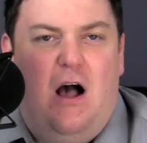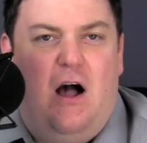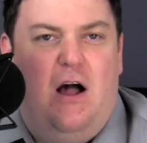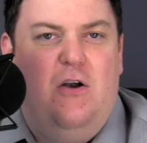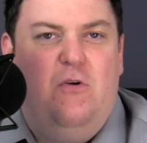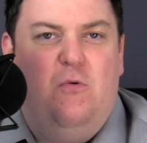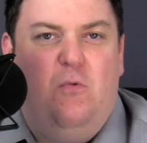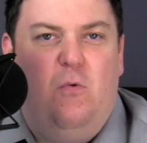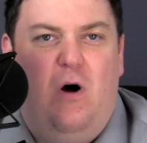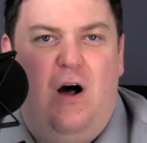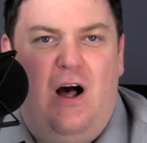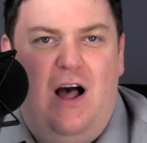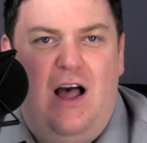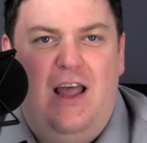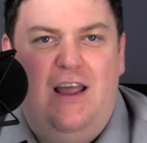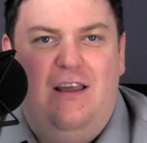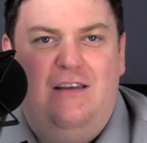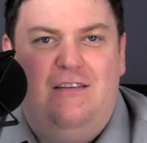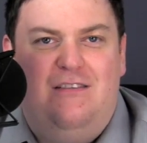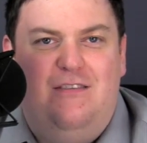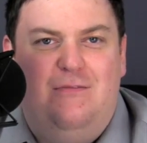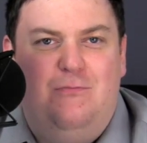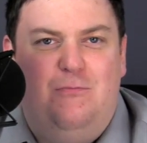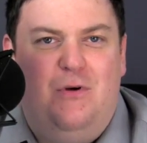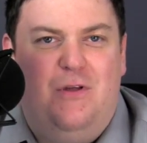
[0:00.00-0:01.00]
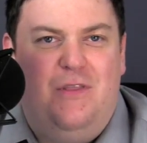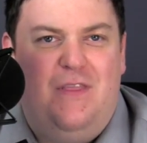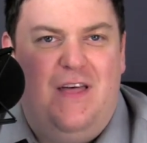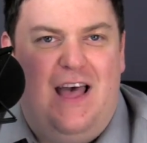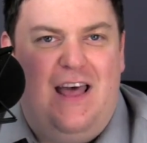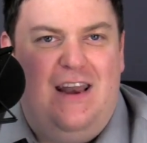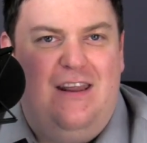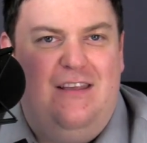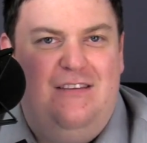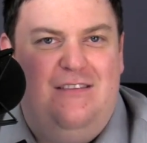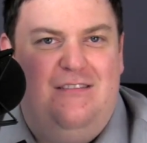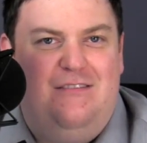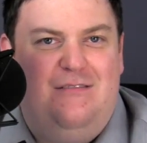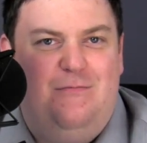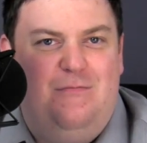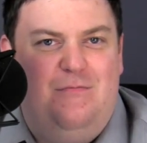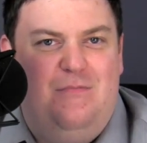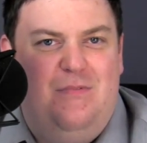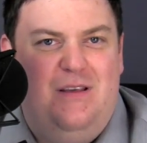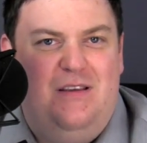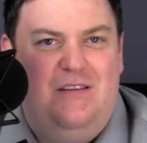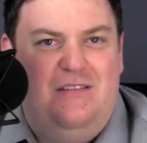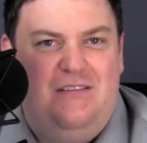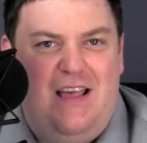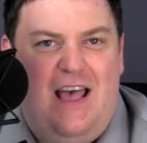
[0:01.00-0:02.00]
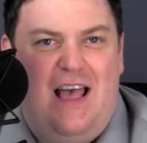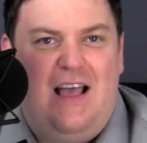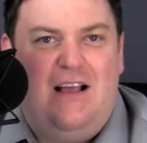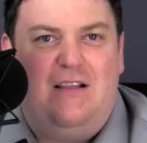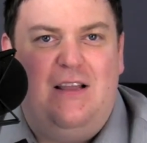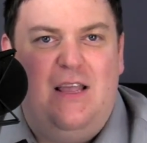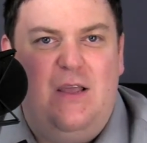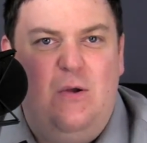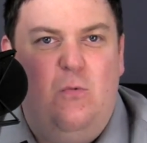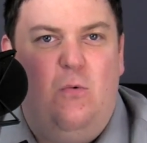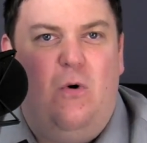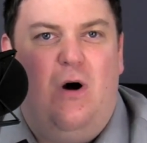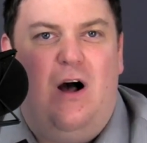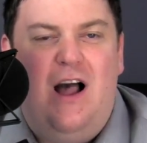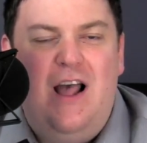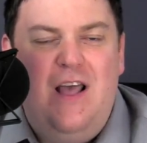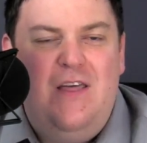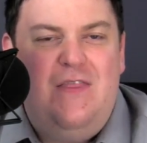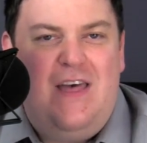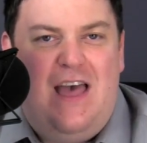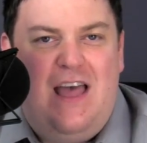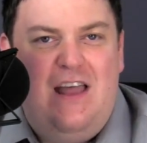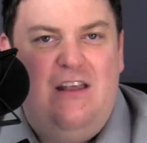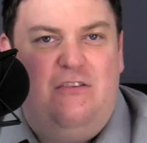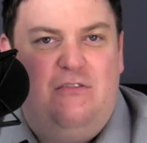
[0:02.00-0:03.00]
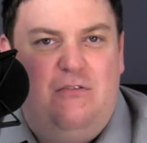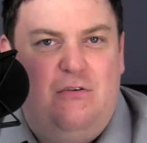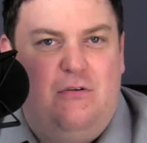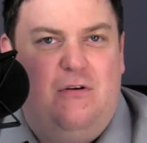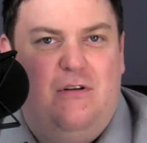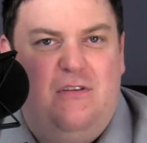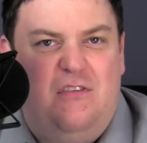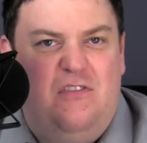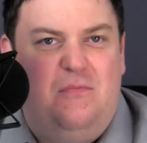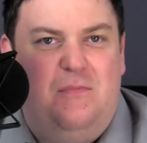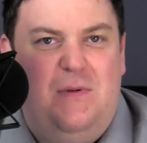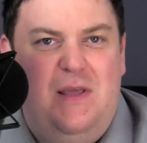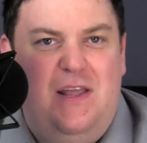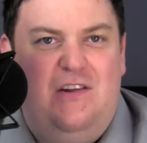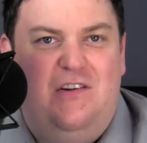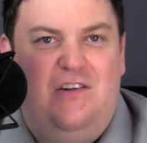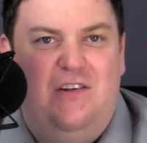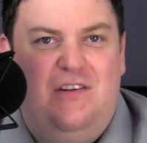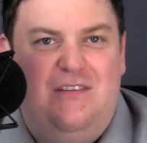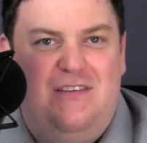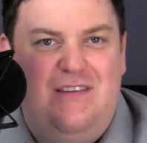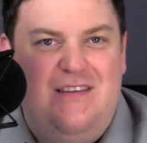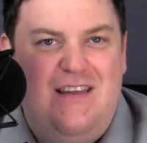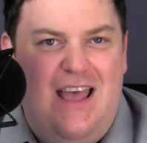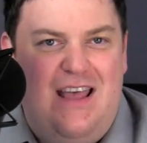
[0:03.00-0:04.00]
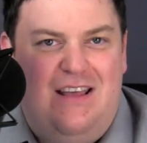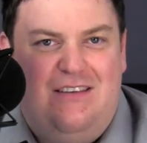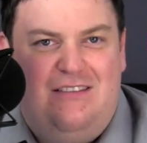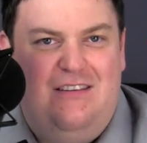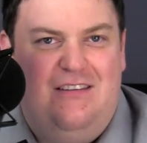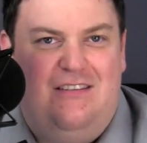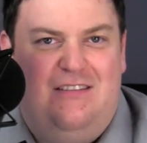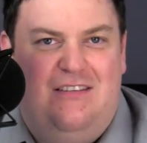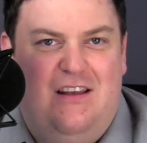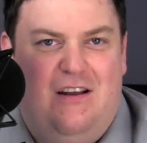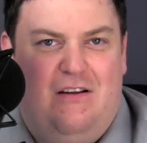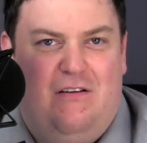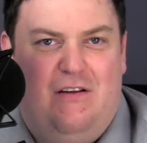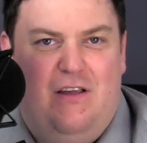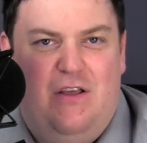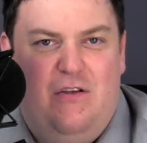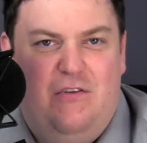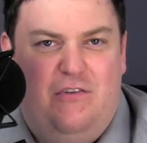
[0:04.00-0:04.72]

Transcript: unwise, well, that is exactly why that sort of speech is necessary.